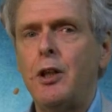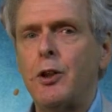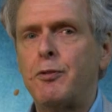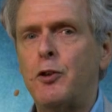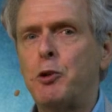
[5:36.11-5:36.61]

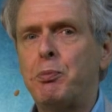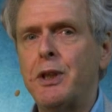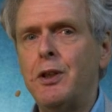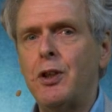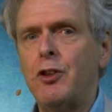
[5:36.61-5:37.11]
the
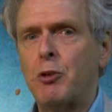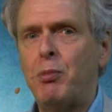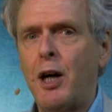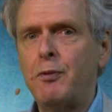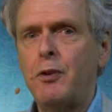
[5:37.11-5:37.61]
footprint is
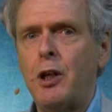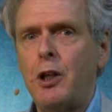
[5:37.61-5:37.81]
above